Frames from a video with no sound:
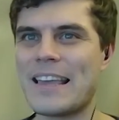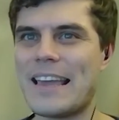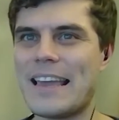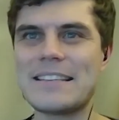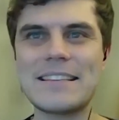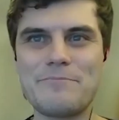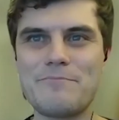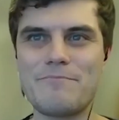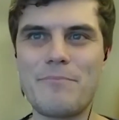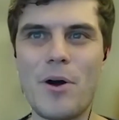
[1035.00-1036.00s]
is
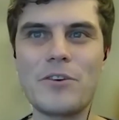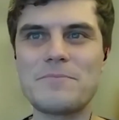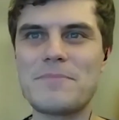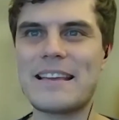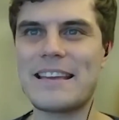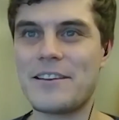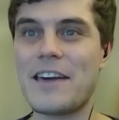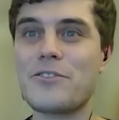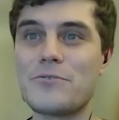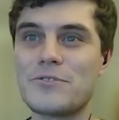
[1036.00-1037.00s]
it possibly
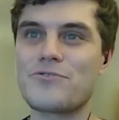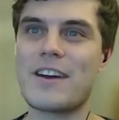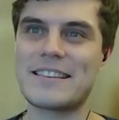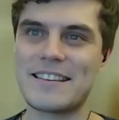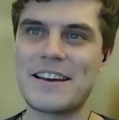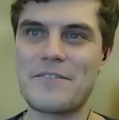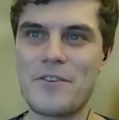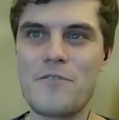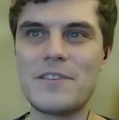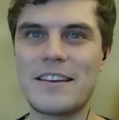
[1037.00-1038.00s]
unethical to try to kind
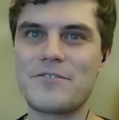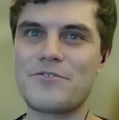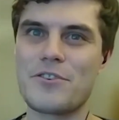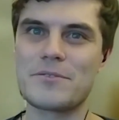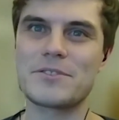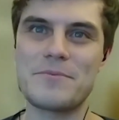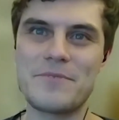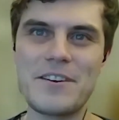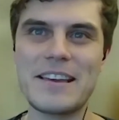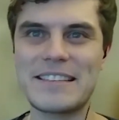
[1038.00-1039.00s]
of overly control and
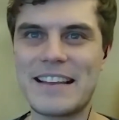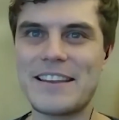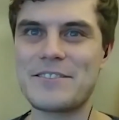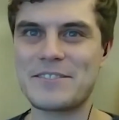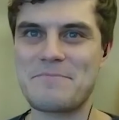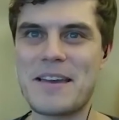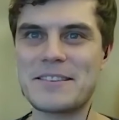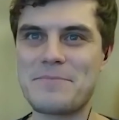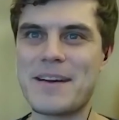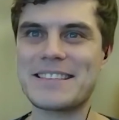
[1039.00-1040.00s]
subvert intelligence that may
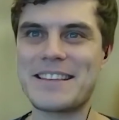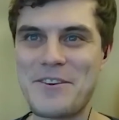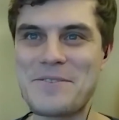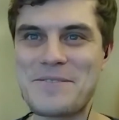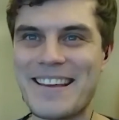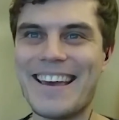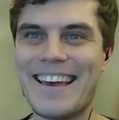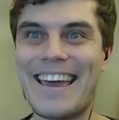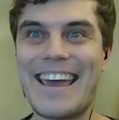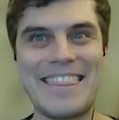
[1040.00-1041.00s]
surpass our own?
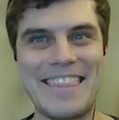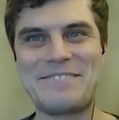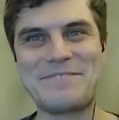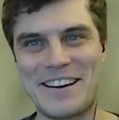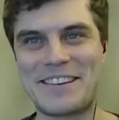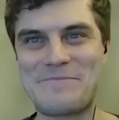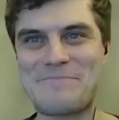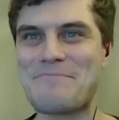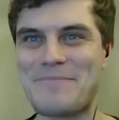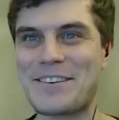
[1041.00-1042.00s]
And then kind
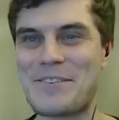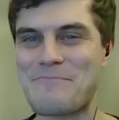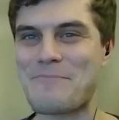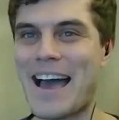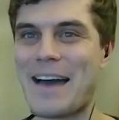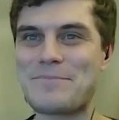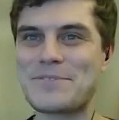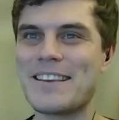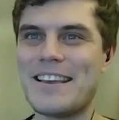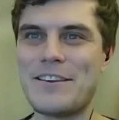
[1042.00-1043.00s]
of,
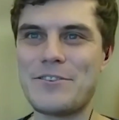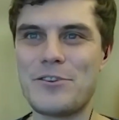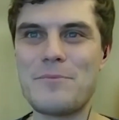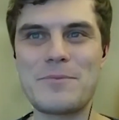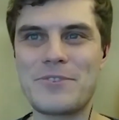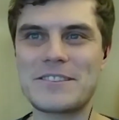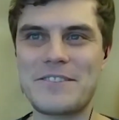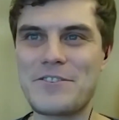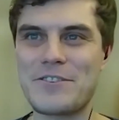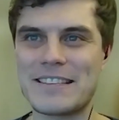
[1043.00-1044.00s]
perhaps human
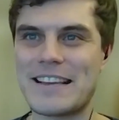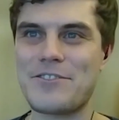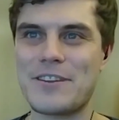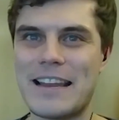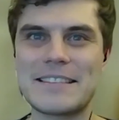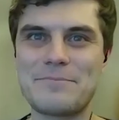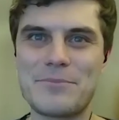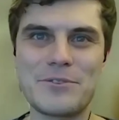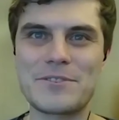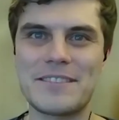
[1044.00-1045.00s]
preservation is actually less
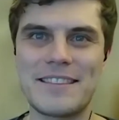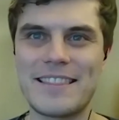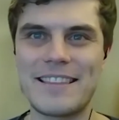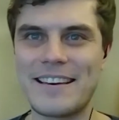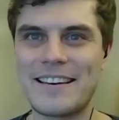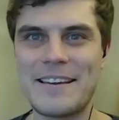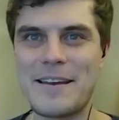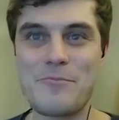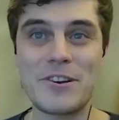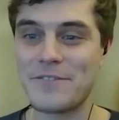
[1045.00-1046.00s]
important than the
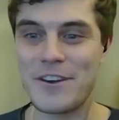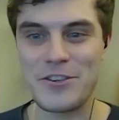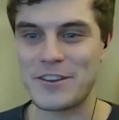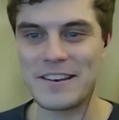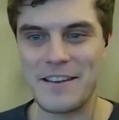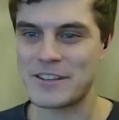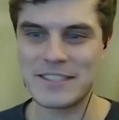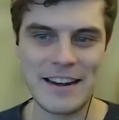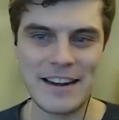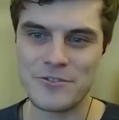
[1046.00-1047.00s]
preservation of
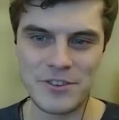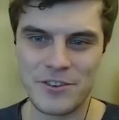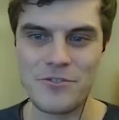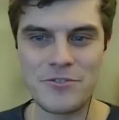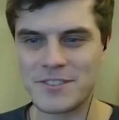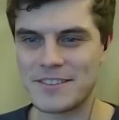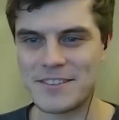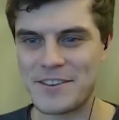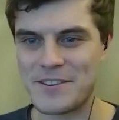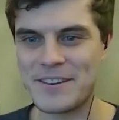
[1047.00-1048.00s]
intelligence and
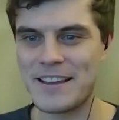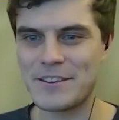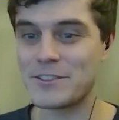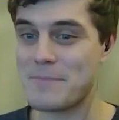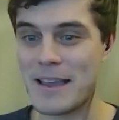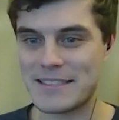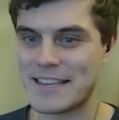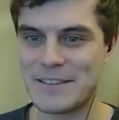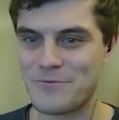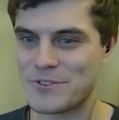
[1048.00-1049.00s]
consciousness. So does it make
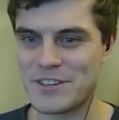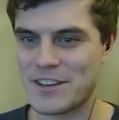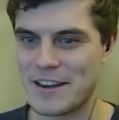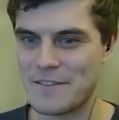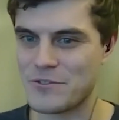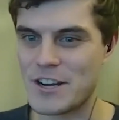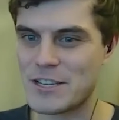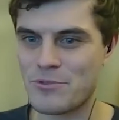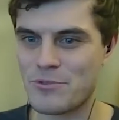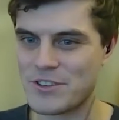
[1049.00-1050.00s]
sense for us to kind of try
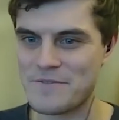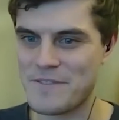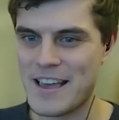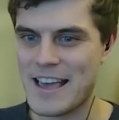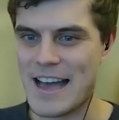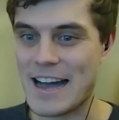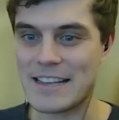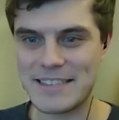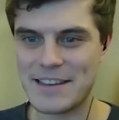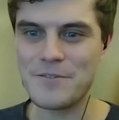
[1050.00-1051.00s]
to preserve
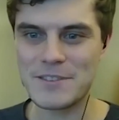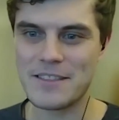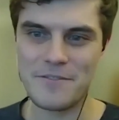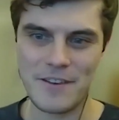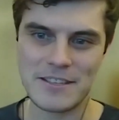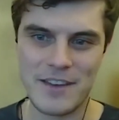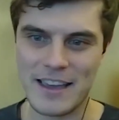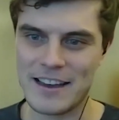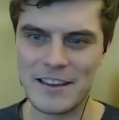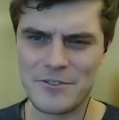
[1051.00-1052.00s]
ourselves in the face of
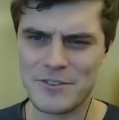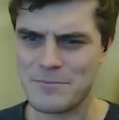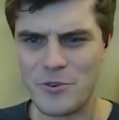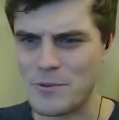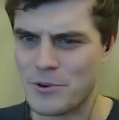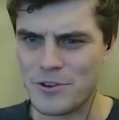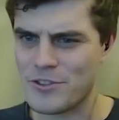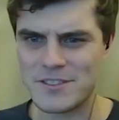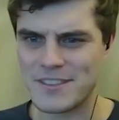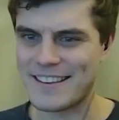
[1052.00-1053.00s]
AI, or is it more
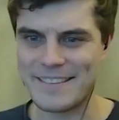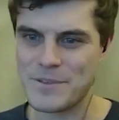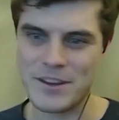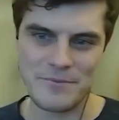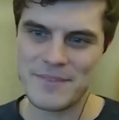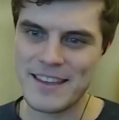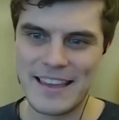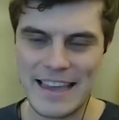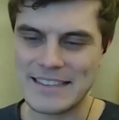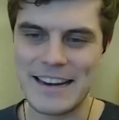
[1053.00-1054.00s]
important just that,
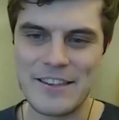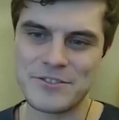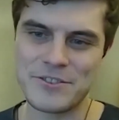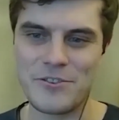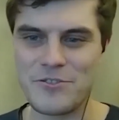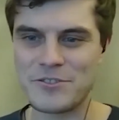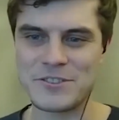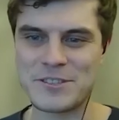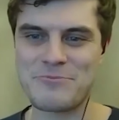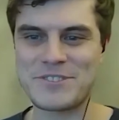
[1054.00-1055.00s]
intelligence and
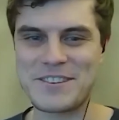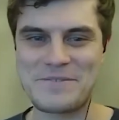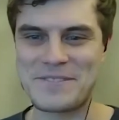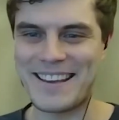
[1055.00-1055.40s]
consciousness is preserved?